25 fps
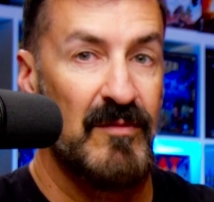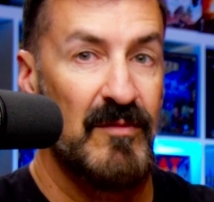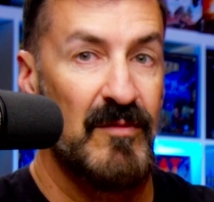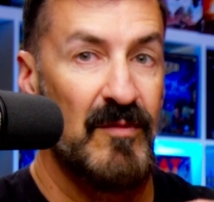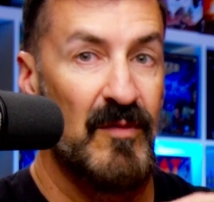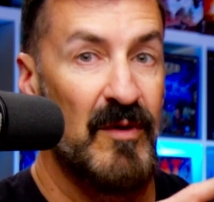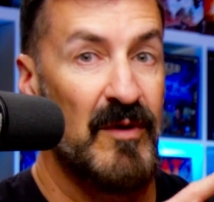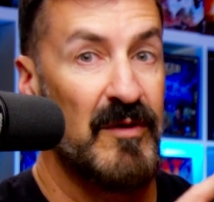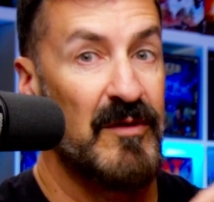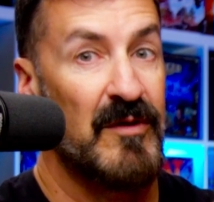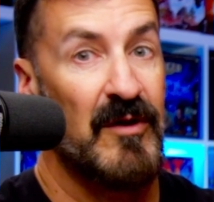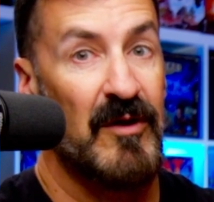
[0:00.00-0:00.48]

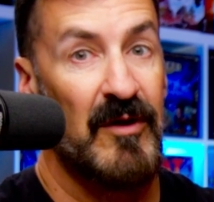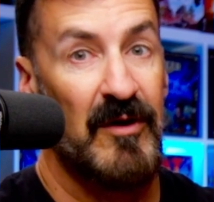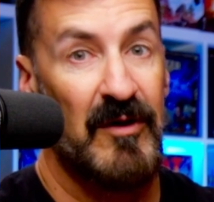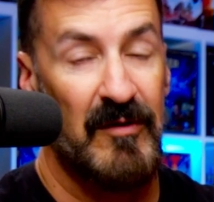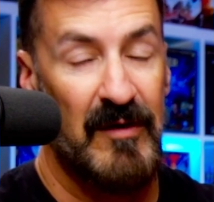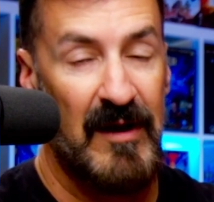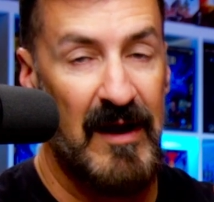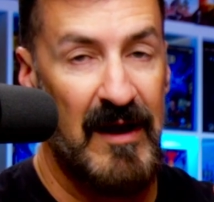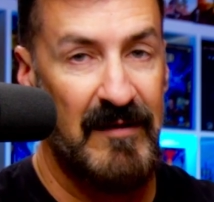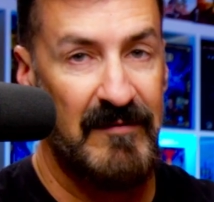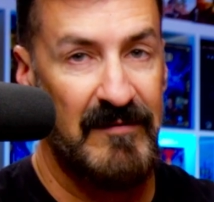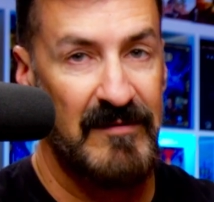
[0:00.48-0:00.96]
where they're going to
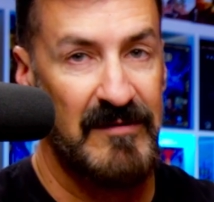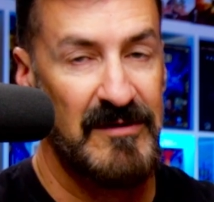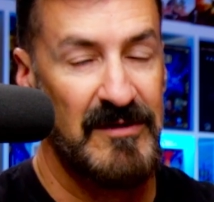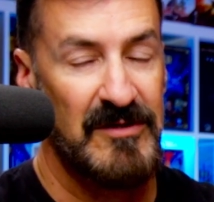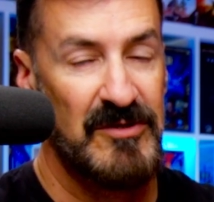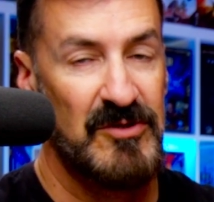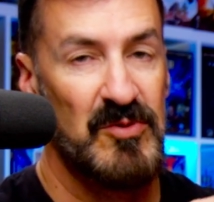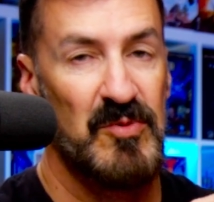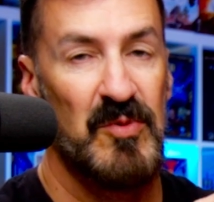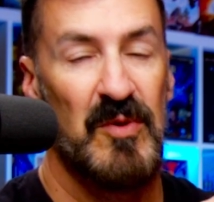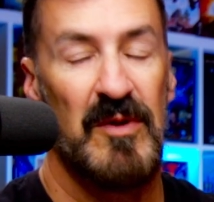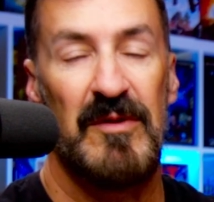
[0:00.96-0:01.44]

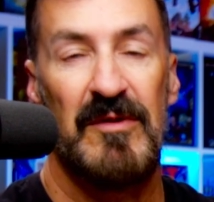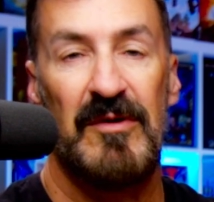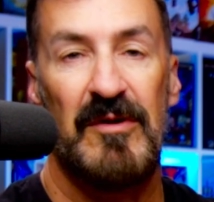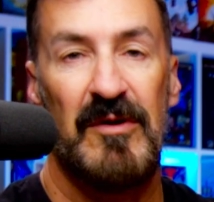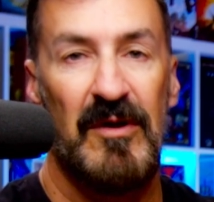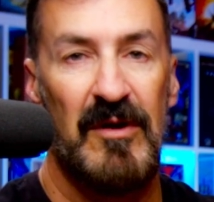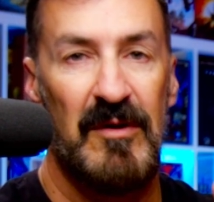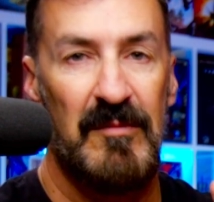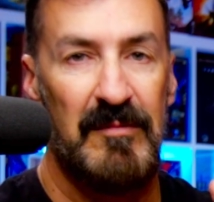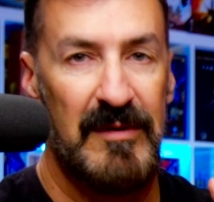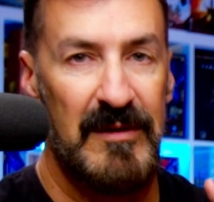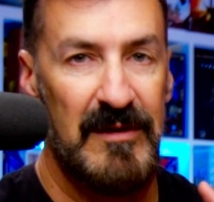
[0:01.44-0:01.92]
ravage, where they're
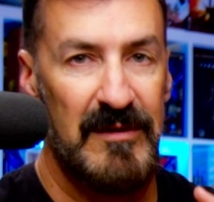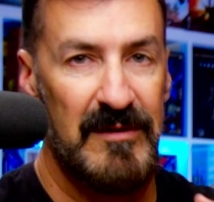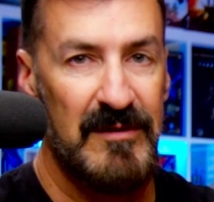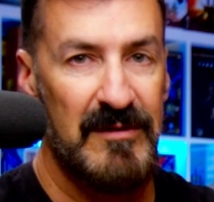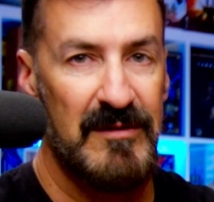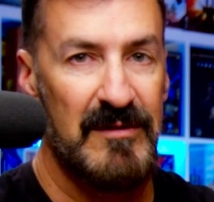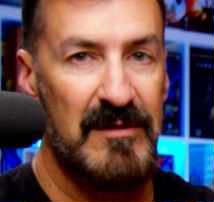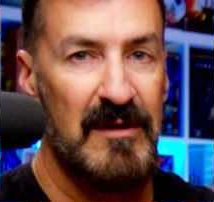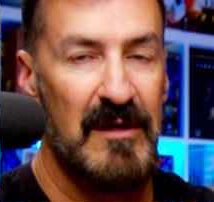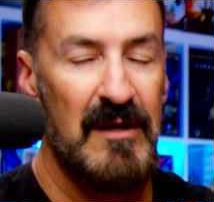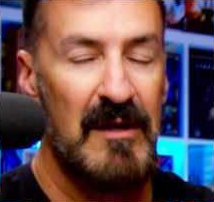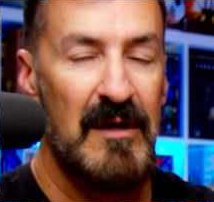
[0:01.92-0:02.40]
going to
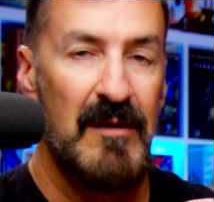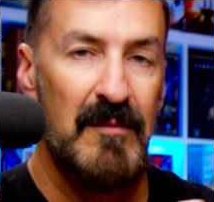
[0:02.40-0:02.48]
build,